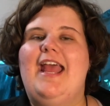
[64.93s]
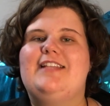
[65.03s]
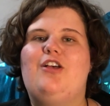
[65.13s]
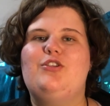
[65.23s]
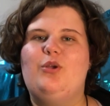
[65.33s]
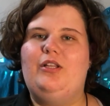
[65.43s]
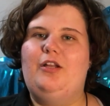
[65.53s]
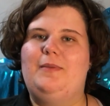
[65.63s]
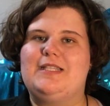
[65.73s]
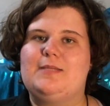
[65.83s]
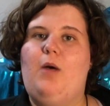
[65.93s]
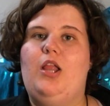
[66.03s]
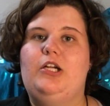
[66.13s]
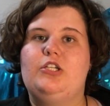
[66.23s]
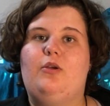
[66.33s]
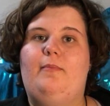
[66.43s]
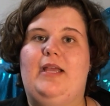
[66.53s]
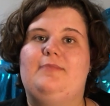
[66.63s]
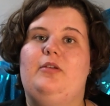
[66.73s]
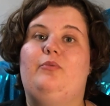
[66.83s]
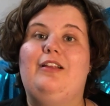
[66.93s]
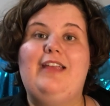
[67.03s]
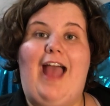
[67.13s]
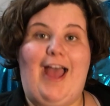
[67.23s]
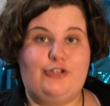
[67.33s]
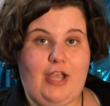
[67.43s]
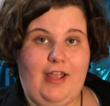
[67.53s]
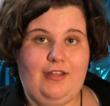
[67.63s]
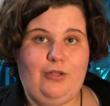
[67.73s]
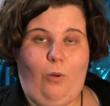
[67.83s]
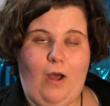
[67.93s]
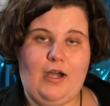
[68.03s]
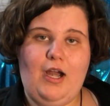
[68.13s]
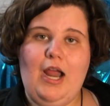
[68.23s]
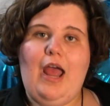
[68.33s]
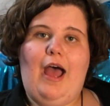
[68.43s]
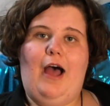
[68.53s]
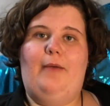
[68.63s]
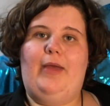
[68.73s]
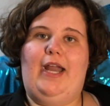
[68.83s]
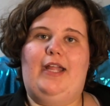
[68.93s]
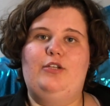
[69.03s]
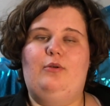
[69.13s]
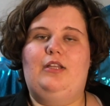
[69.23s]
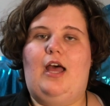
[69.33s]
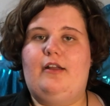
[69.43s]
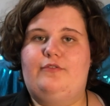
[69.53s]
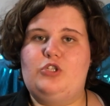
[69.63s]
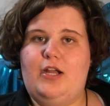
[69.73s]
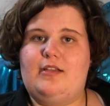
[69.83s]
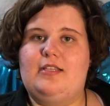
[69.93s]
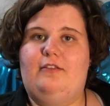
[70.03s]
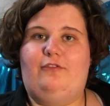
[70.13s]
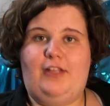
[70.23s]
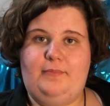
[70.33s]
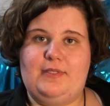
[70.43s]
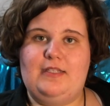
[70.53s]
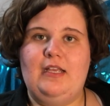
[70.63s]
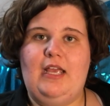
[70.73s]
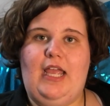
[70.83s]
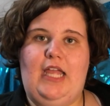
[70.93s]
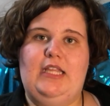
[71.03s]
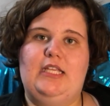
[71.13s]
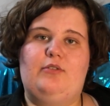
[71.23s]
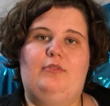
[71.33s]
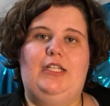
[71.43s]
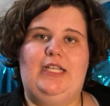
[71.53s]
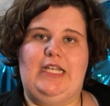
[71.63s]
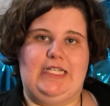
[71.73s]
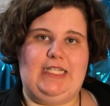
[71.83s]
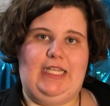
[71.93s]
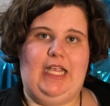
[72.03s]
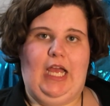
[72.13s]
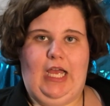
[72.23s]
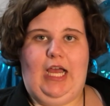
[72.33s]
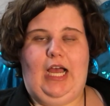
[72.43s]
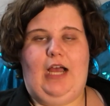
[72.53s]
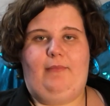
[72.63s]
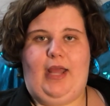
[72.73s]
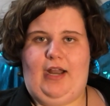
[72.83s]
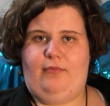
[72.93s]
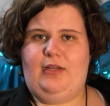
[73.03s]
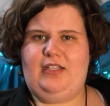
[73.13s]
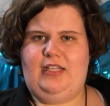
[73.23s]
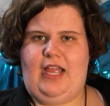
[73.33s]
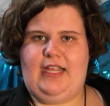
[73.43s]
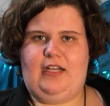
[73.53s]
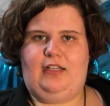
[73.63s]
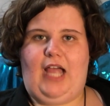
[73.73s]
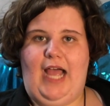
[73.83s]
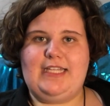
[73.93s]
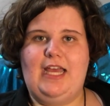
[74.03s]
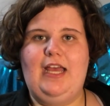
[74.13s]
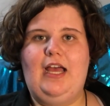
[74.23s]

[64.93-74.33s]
It's also a little bit smaller, so it makes me really agile in the water, and I can do a lot of tricks and flips in this really easily, and I really like it a lot.